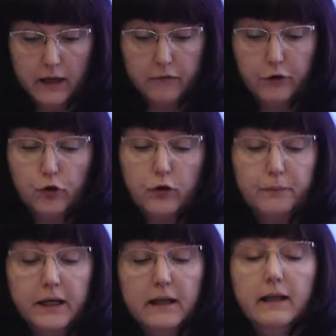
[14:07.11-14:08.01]
have a
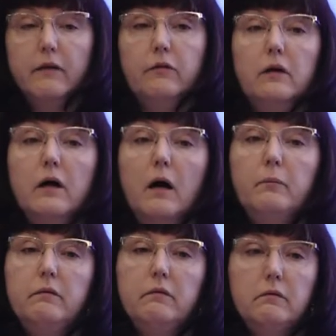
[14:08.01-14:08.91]
European level hub
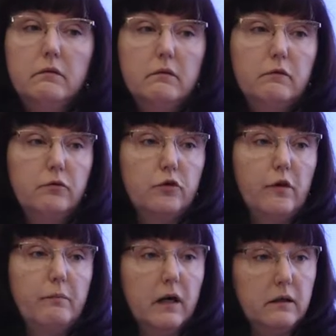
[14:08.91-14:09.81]
for
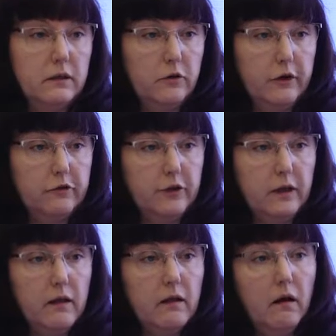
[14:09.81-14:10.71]
smart technologies.